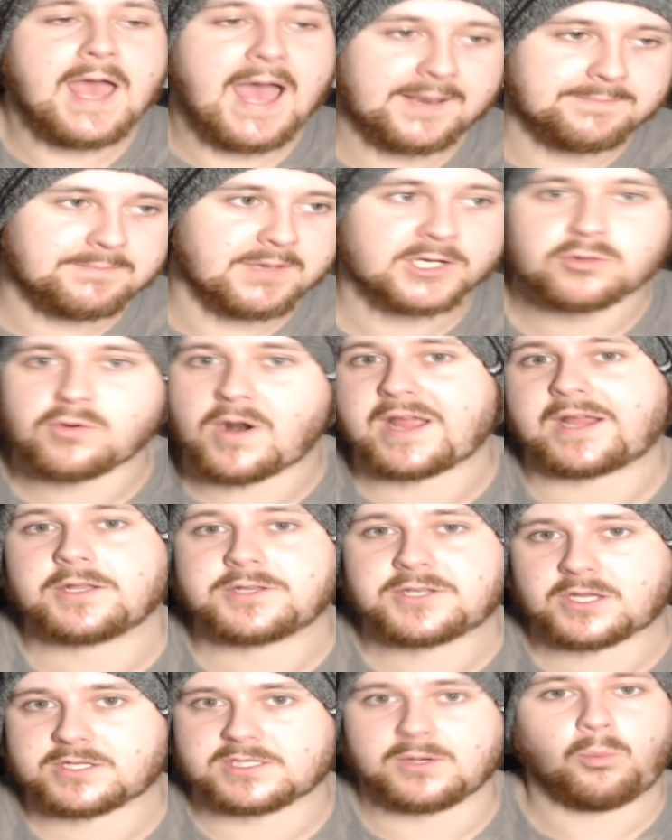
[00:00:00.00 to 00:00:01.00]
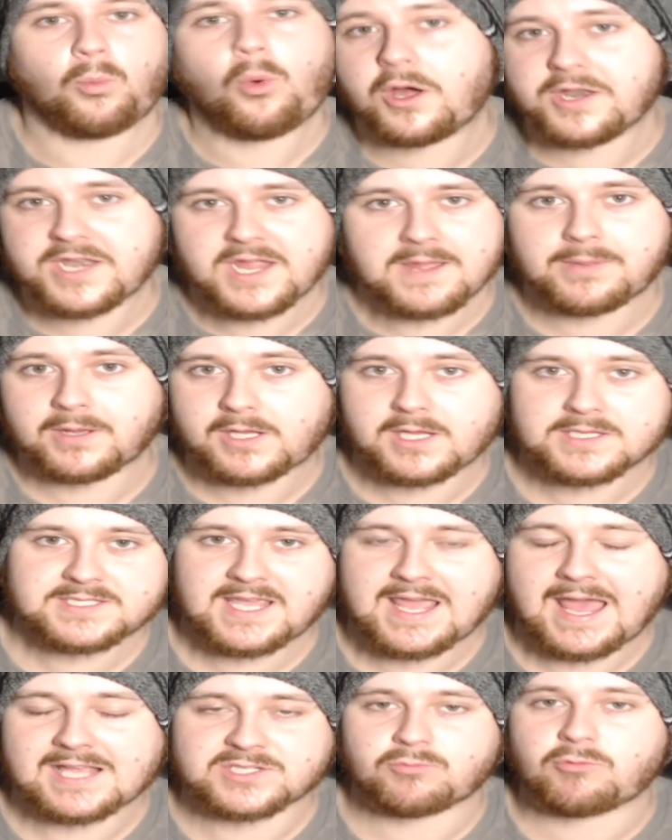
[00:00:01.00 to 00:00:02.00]
and McGregor doesn't want it because
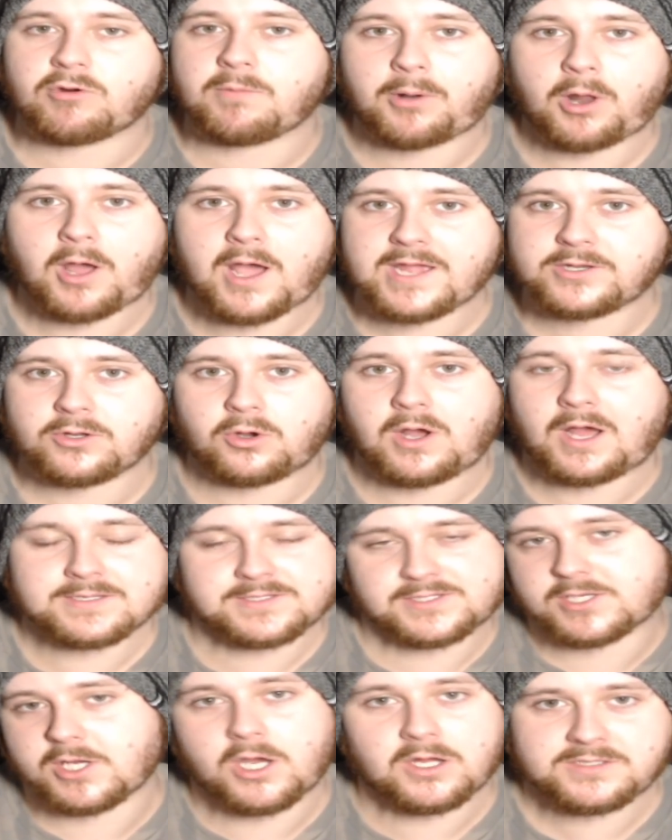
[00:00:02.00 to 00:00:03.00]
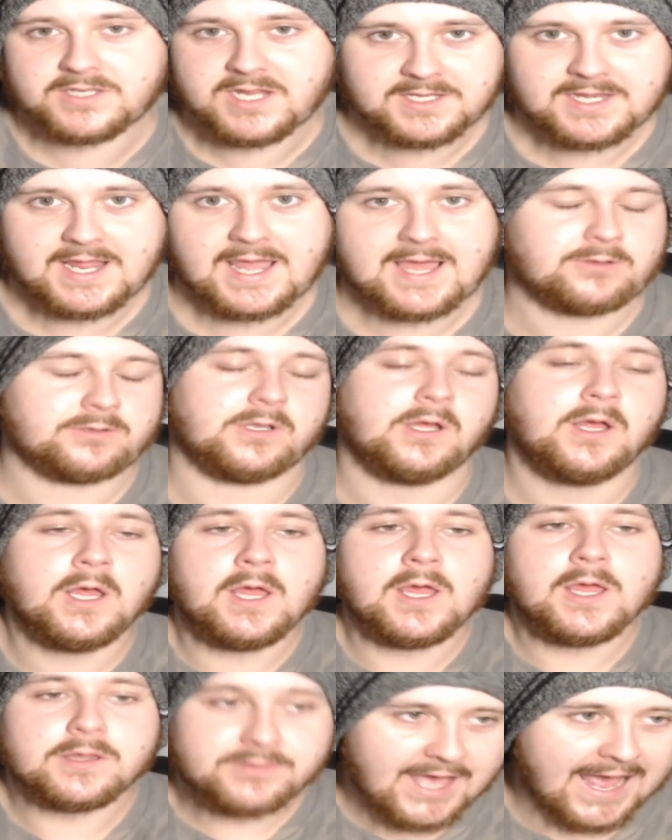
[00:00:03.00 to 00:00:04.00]
he hasn't replied or has turned it down.
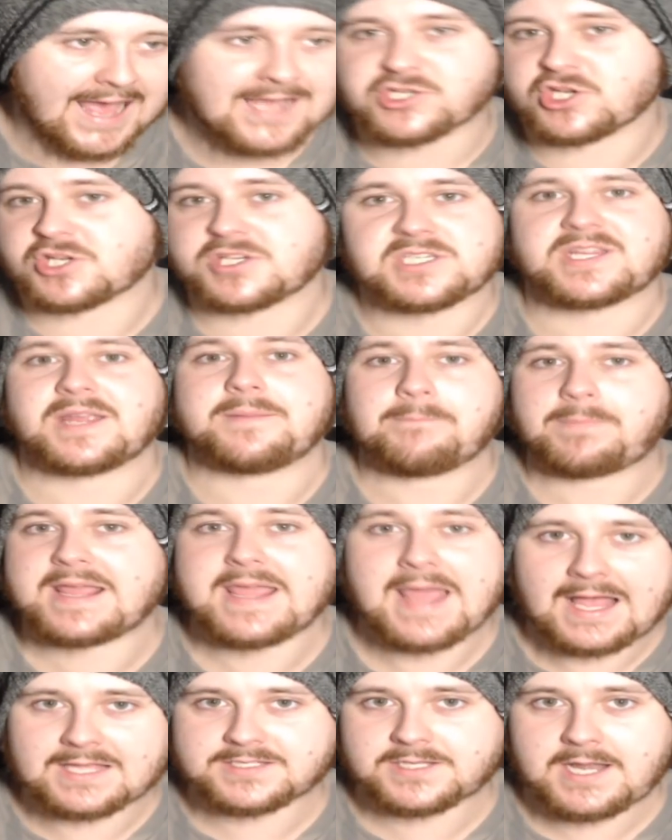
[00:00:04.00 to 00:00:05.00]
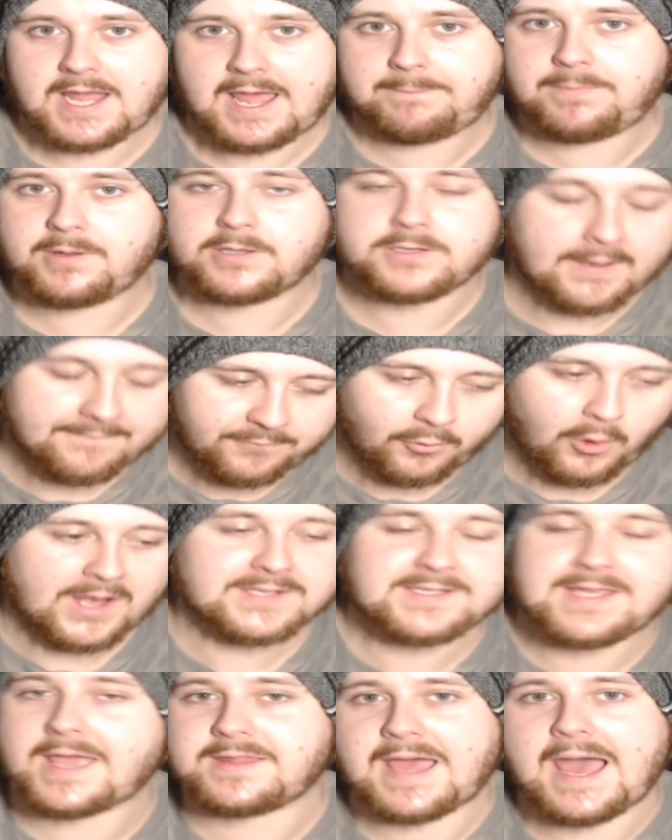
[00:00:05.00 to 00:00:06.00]
That just simply hasn't happened. I thought
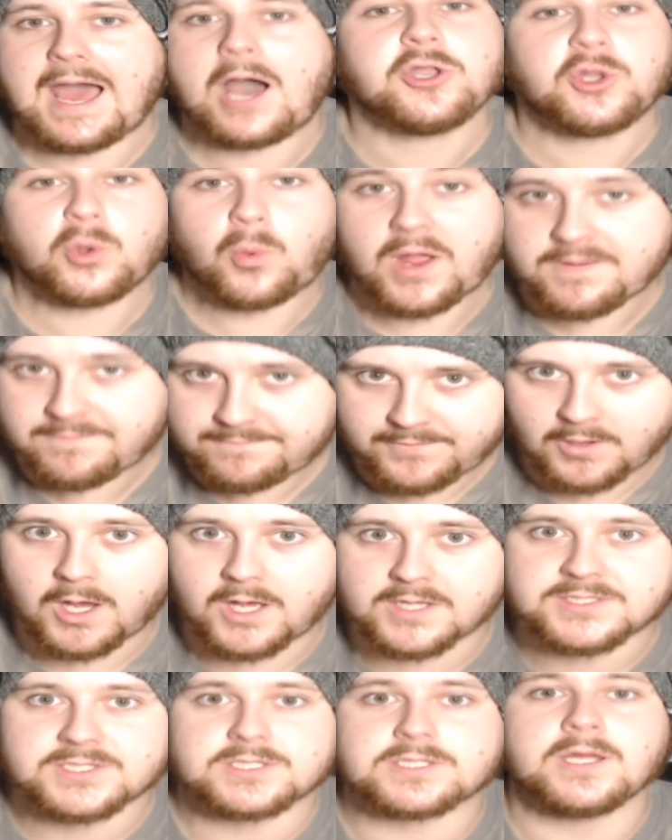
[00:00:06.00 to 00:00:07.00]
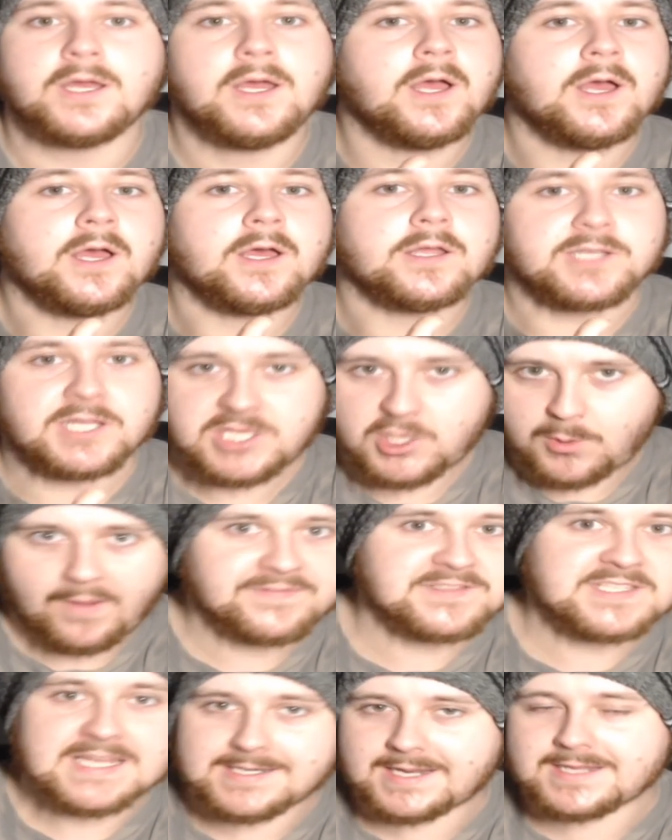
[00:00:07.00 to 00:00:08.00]
I'd get that out of the way first. The
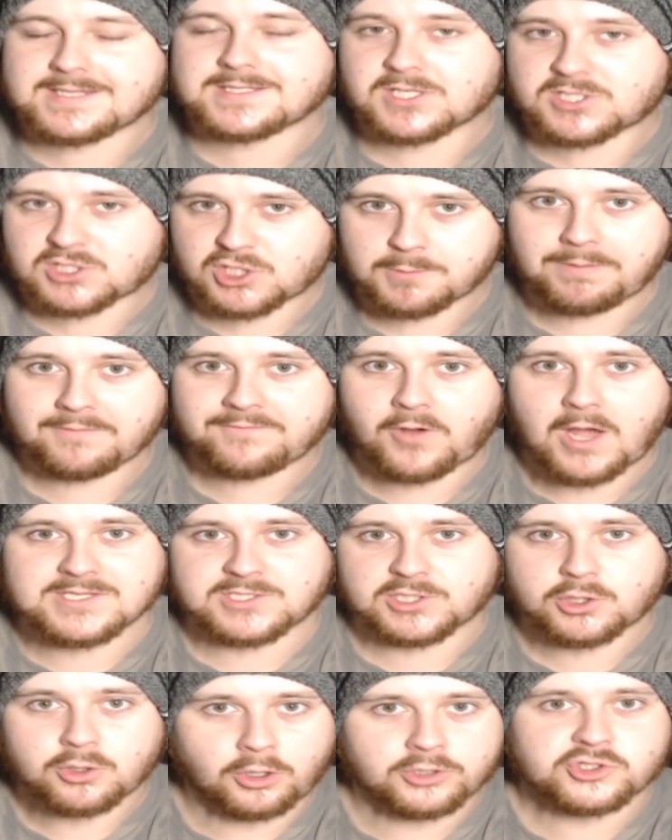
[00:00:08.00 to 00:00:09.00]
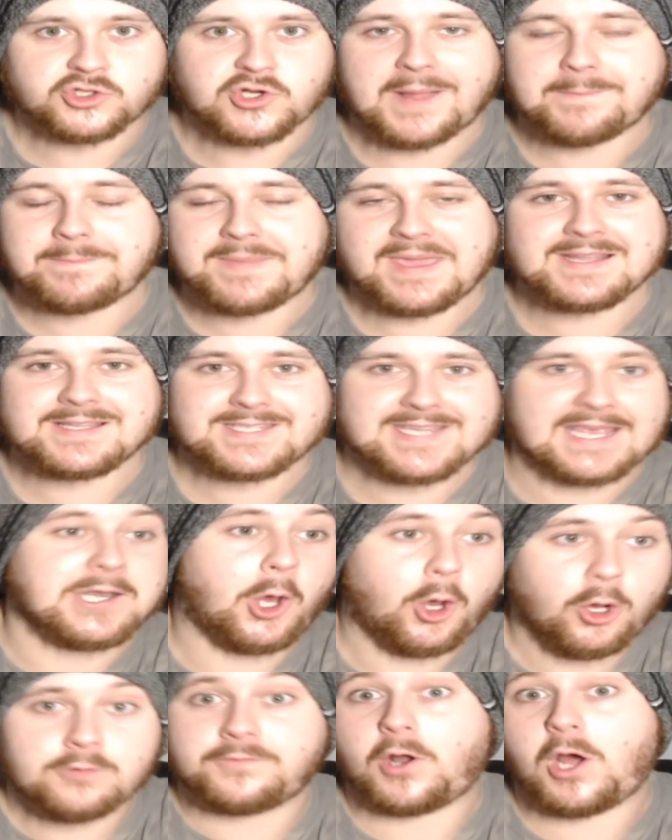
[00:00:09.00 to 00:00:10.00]
UFC needs to supervise a contract being sent
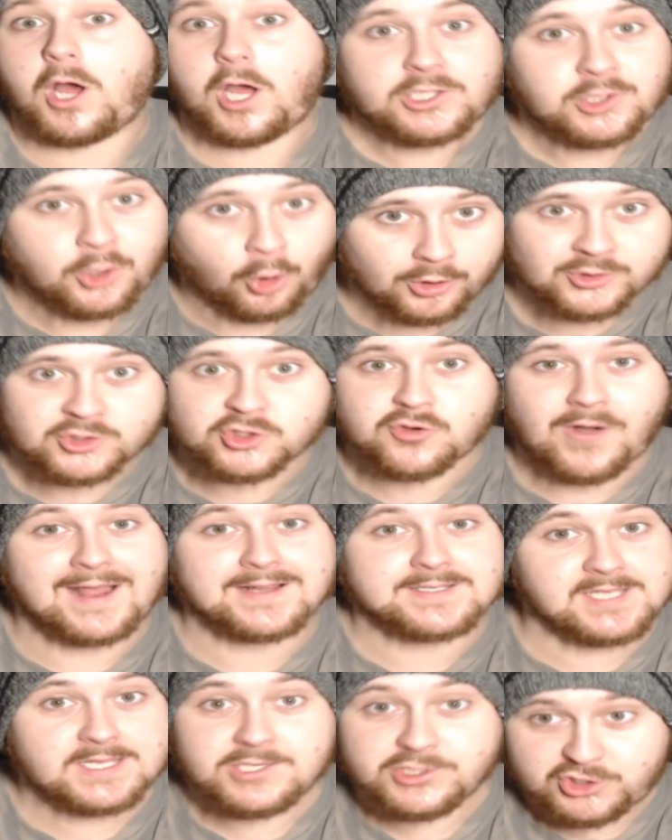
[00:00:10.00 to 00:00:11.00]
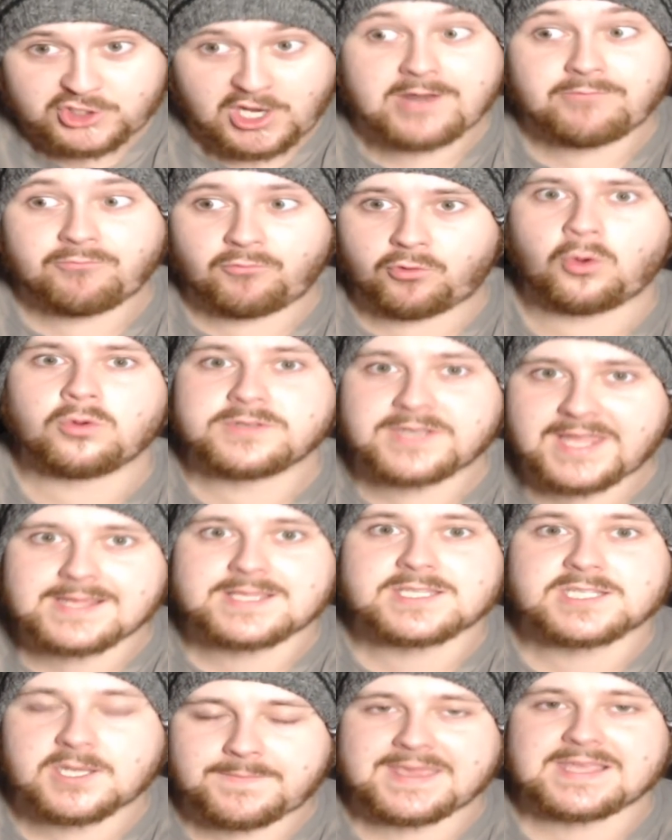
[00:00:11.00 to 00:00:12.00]
over. A contract in general
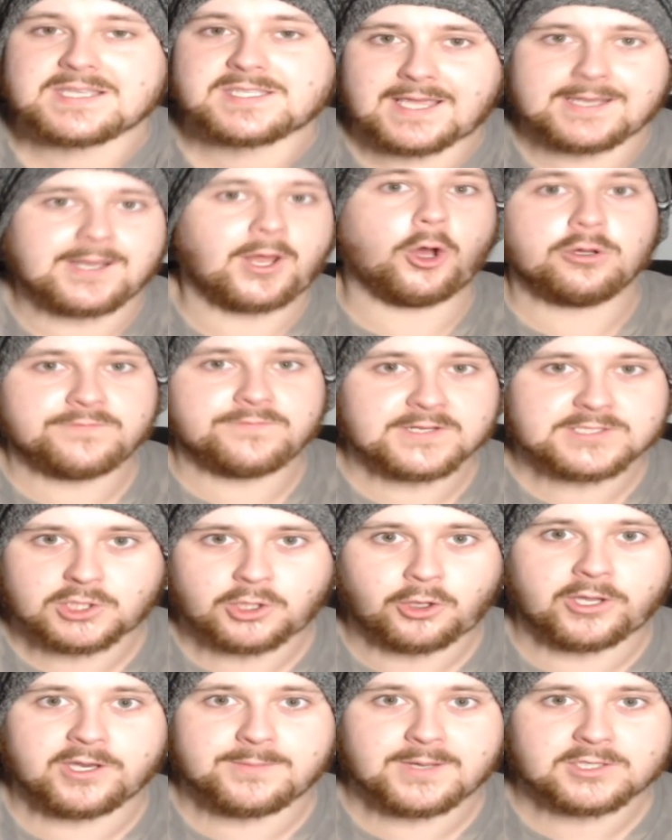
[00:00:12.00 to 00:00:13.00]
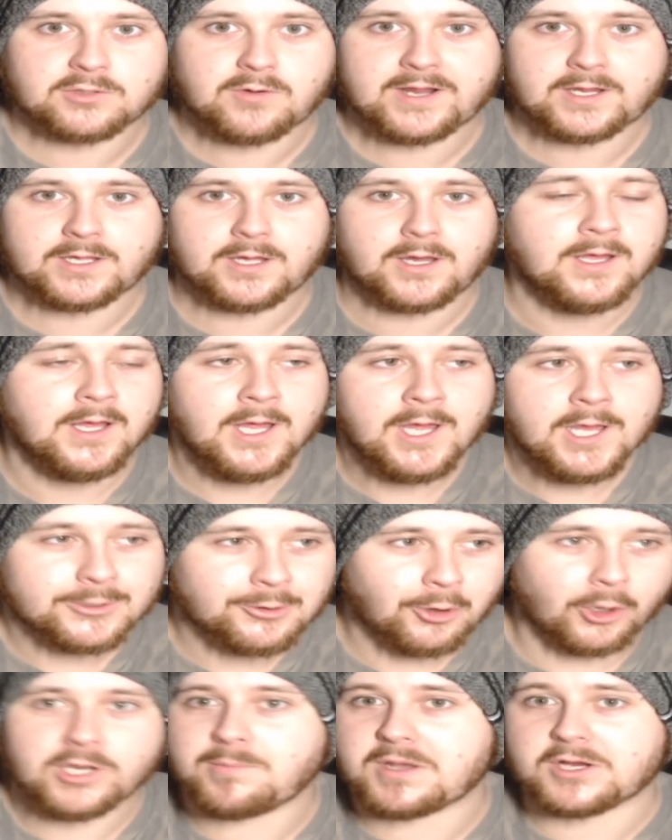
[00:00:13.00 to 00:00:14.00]
needs to be sent over to Conor McGregor.
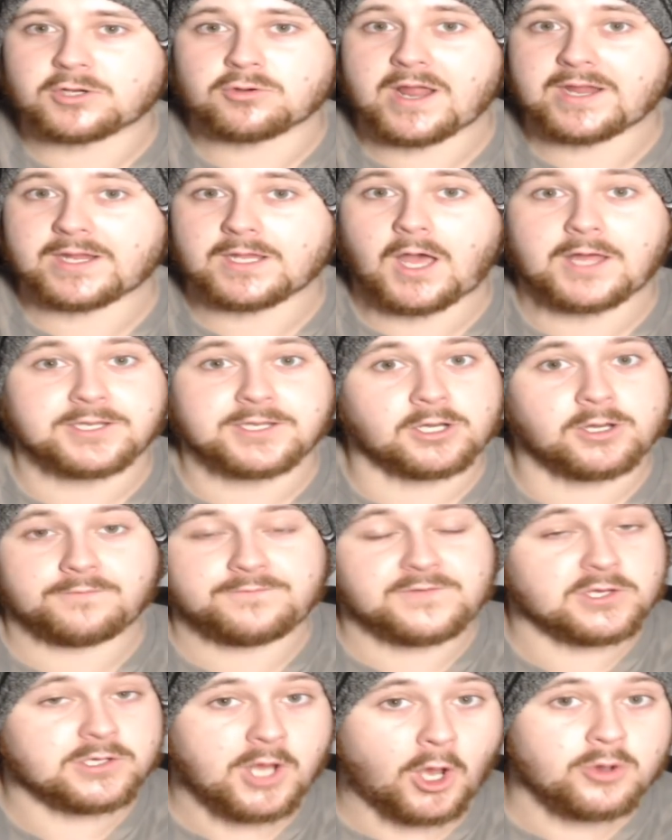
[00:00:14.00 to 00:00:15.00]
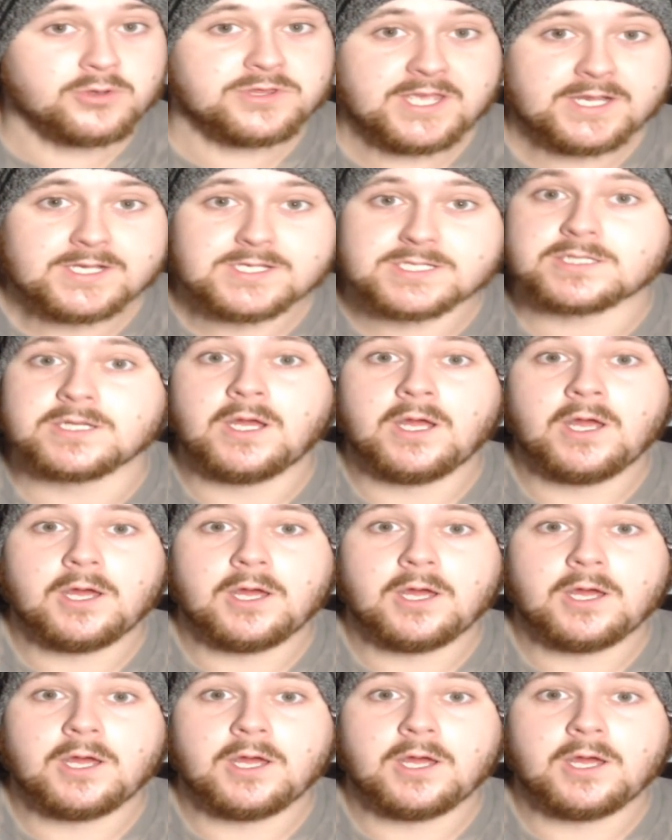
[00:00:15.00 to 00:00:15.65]
Conor McGregor, I don't know if you know this,